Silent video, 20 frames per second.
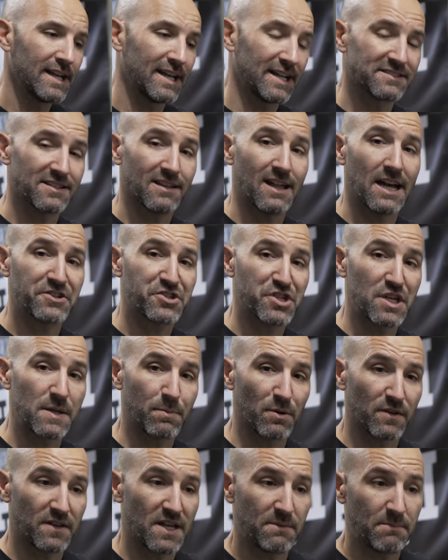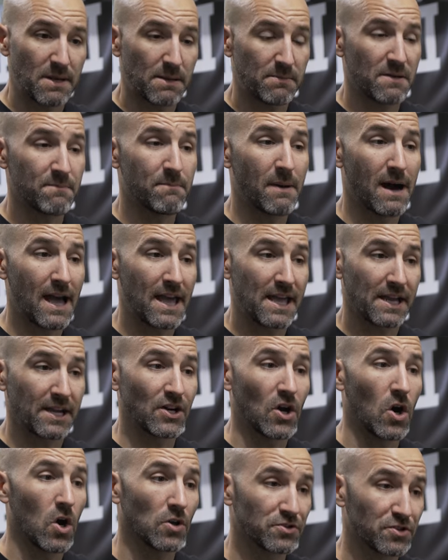it's a lot cheaper than maybe buying
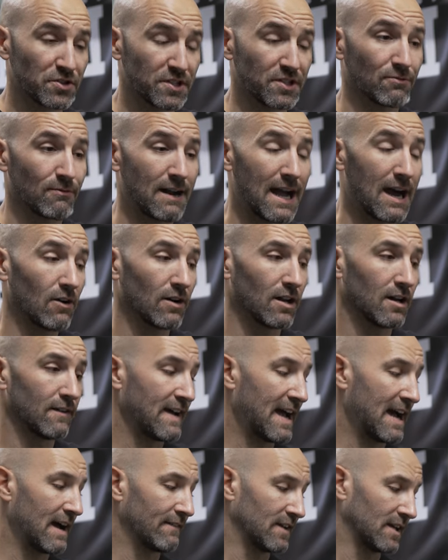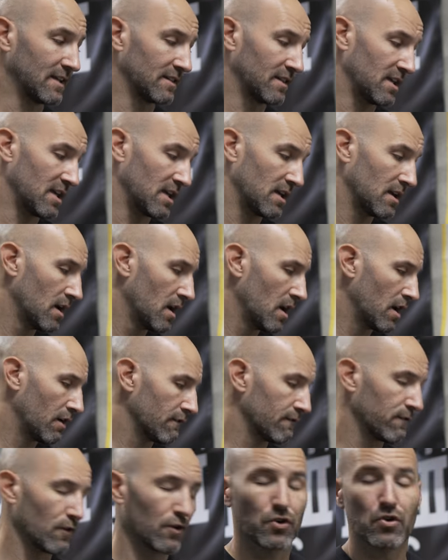an alternate route of having the
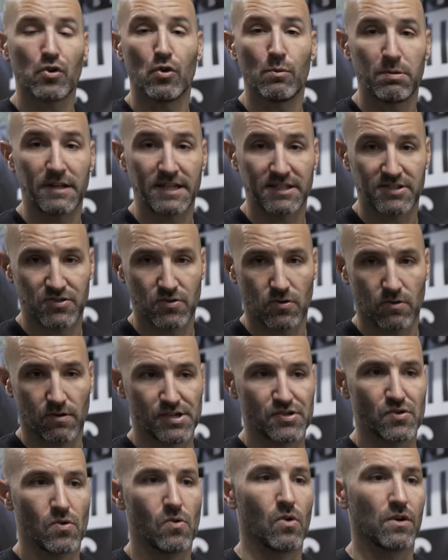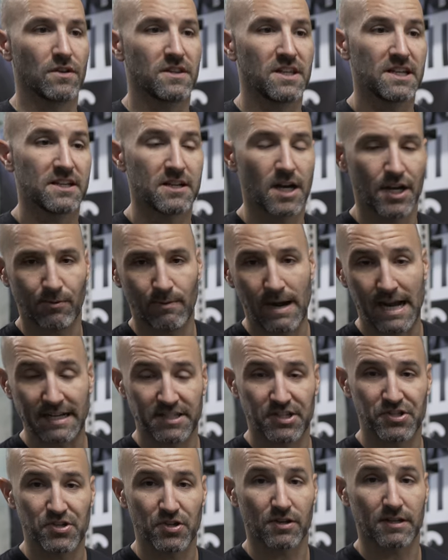vertical plate storage or the gun
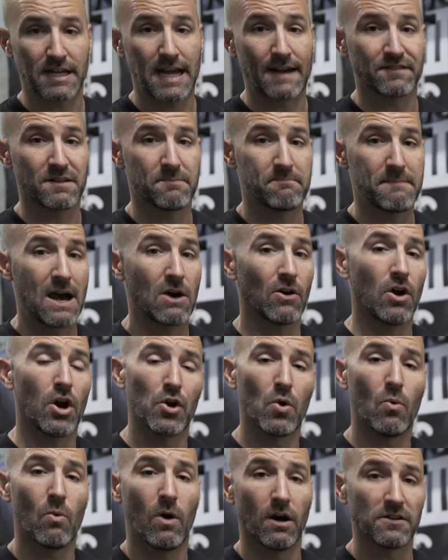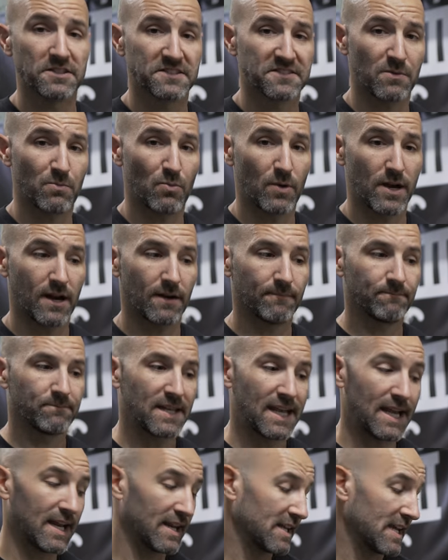rack that you're going to have to mount on a wall somewhere.
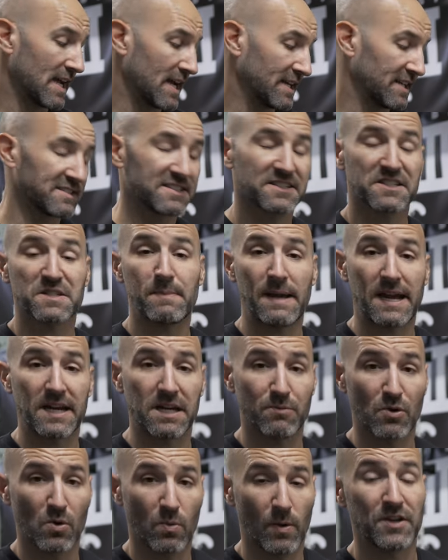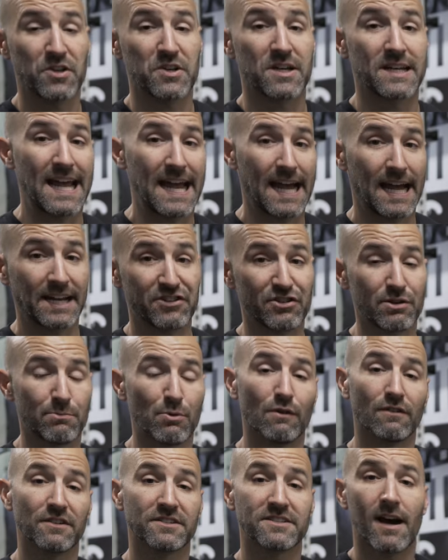And again, it's expandable where you can add to
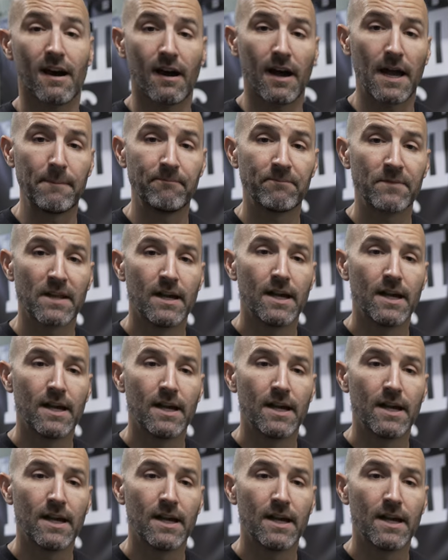them over time.